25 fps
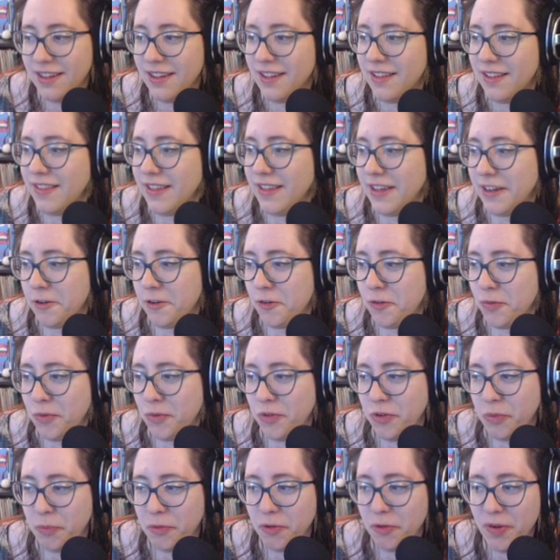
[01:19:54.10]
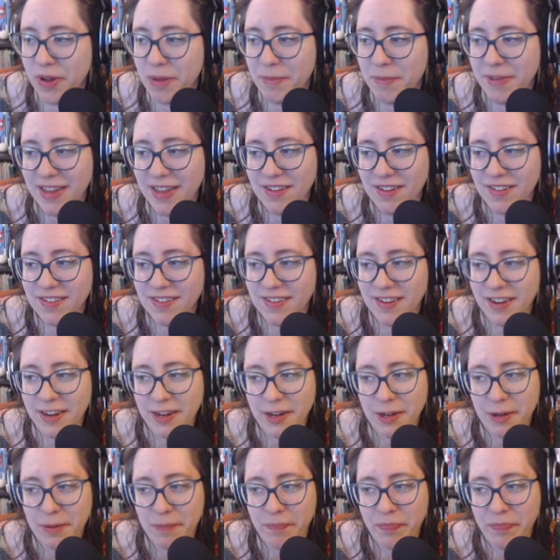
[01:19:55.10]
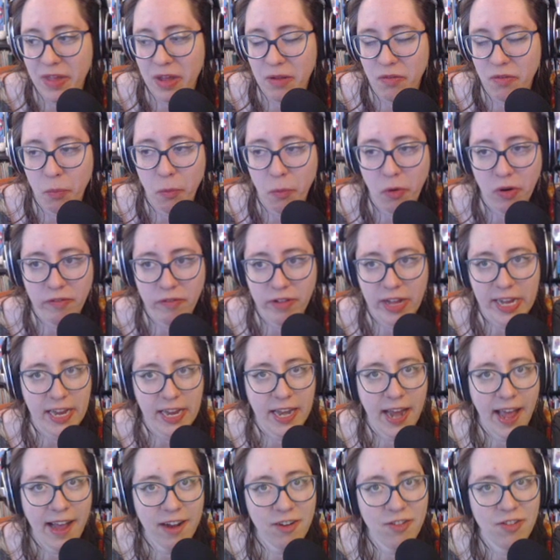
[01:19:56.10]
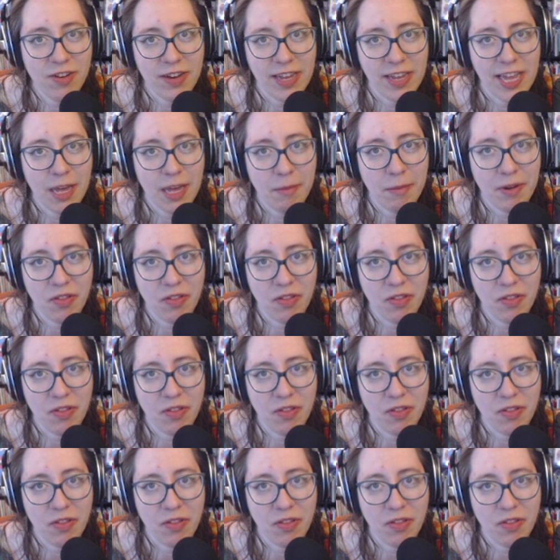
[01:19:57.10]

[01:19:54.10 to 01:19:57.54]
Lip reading: actual deployment, it's more of like an action game,